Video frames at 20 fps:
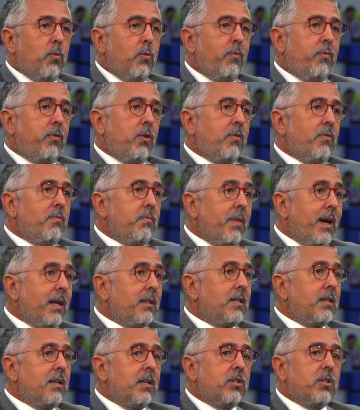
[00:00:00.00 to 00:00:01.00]
who you've
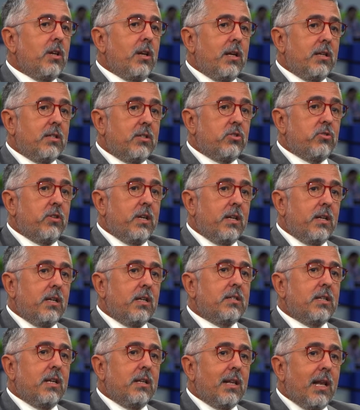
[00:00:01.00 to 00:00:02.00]
met initially as
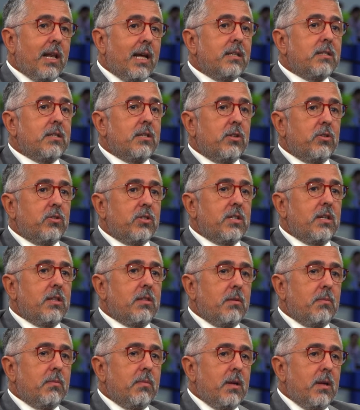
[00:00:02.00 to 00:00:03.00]
trainees and later you see
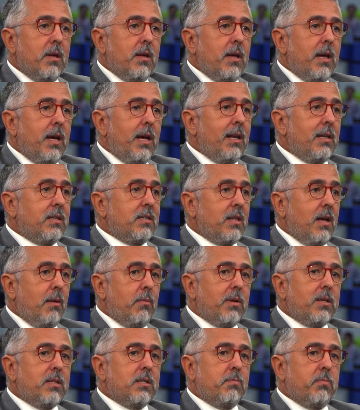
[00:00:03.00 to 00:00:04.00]
them in
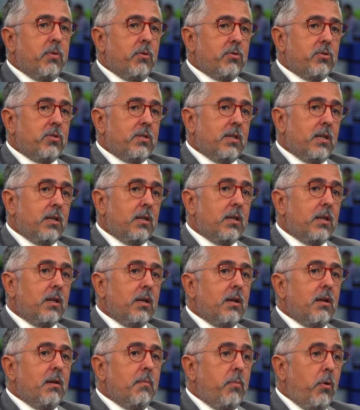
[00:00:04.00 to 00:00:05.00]
established posts
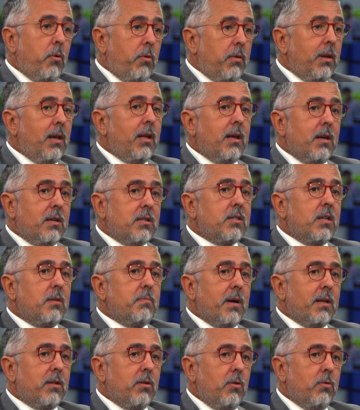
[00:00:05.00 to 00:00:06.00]
both in EASD
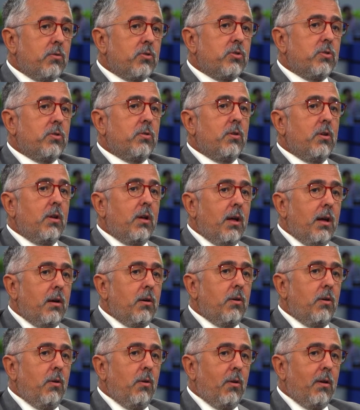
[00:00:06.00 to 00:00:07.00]
but also
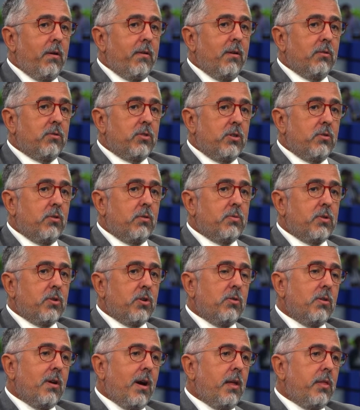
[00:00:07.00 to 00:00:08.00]
all around Europe.
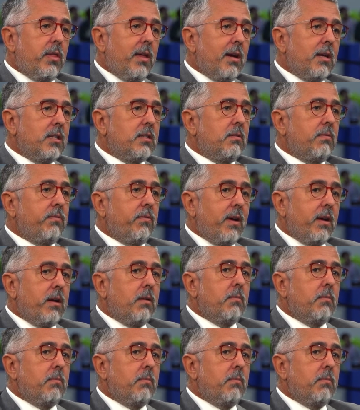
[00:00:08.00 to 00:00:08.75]
So I think it's very